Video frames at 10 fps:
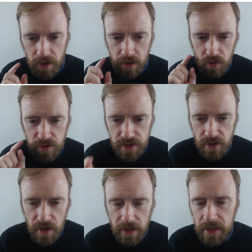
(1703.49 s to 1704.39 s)
You see
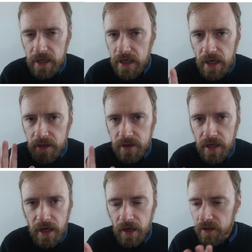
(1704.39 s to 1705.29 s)
that E at the
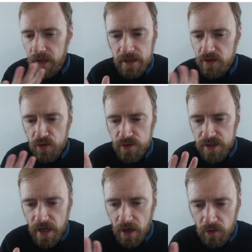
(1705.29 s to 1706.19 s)
end has no
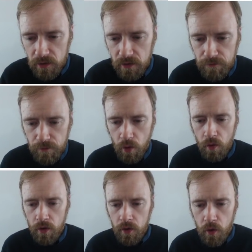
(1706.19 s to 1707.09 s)
sound.
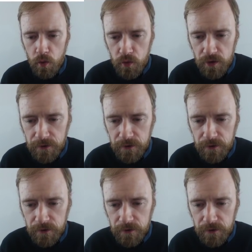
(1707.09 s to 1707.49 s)
Borrowed.